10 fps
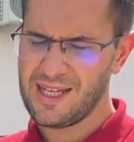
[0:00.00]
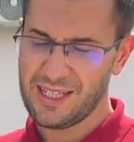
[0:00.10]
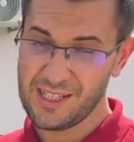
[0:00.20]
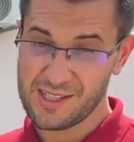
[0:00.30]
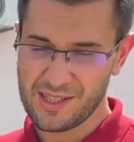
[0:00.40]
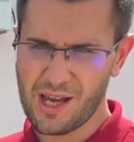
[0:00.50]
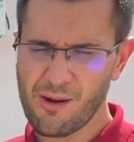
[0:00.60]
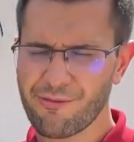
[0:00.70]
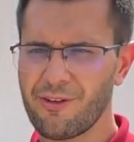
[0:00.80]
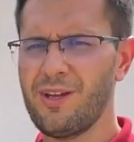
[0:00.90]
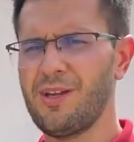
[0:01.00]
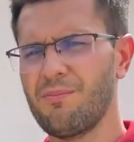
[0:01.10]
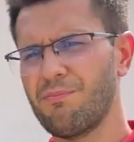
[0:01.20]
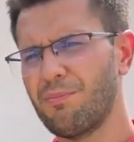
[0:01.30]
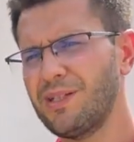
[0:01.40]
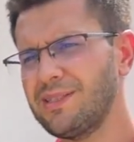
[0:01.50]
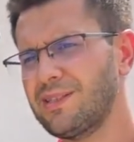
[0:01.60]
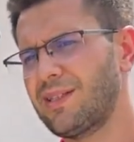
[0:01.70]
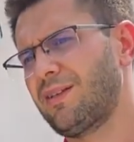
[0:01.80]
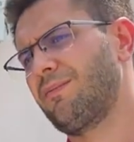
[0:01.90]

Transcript: it's enough. But